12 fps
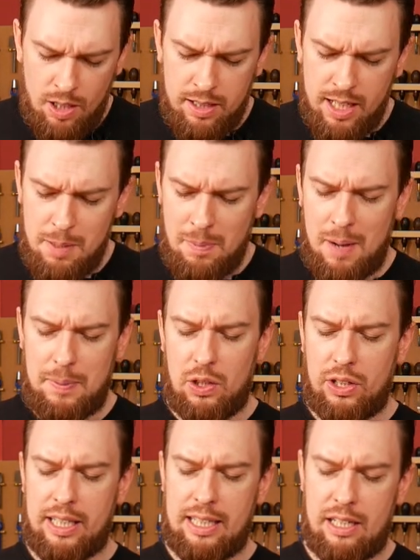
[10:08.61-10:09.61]
Now you might be
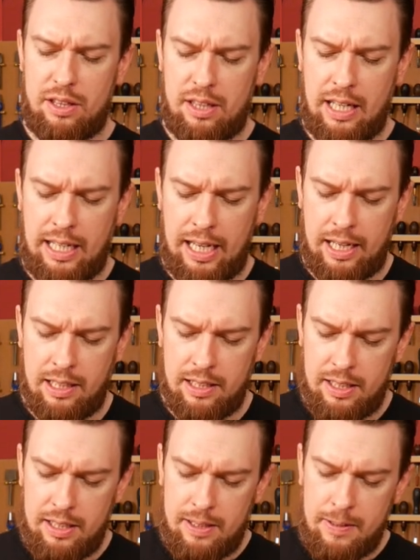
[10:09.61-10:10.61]
looking at it and thinking,
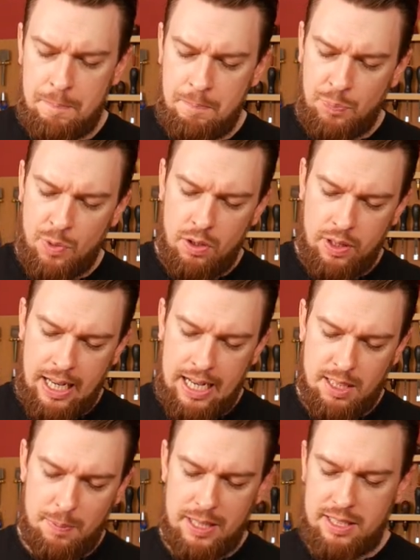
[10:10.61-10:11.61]
okay,
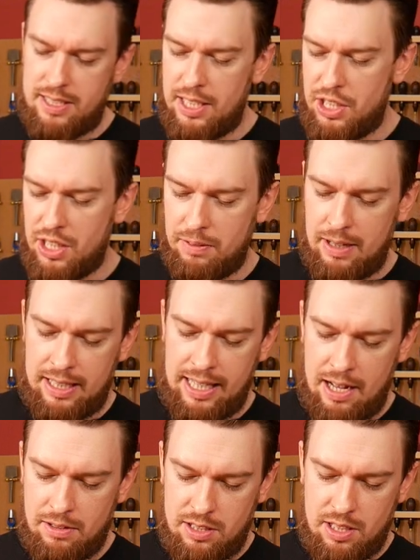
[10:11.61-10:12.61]
there's a bit of stitching around
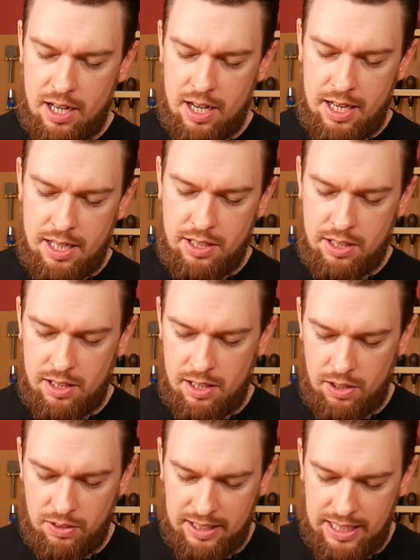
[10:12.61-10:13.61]
the outside,
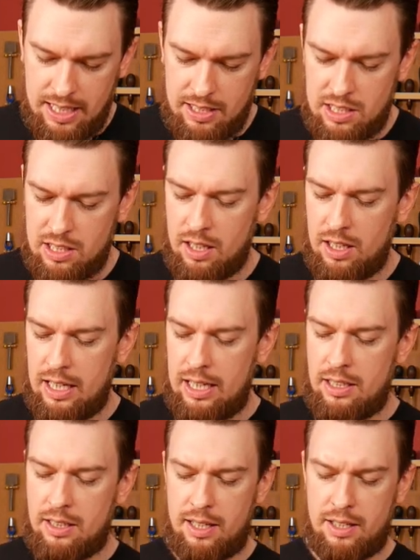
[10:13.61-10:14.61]
along the
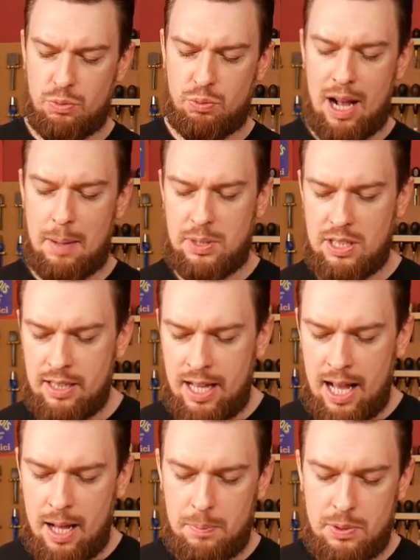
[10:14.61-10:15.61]
inside, there's wrap
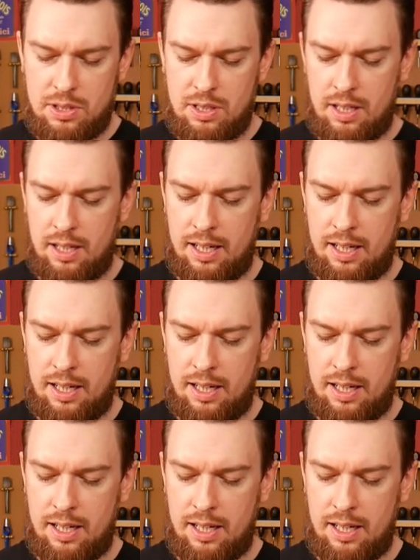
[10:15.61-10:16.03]
snaps,